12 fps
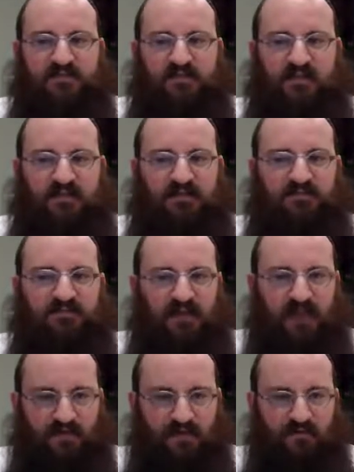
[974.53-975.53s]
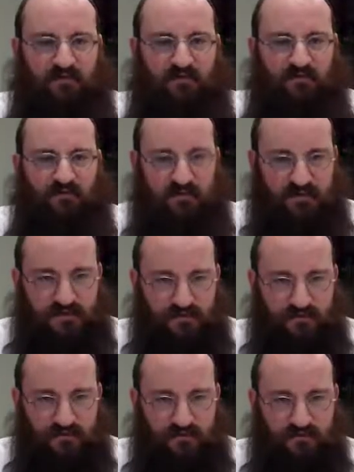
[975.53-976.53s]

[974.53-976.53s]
to be value first,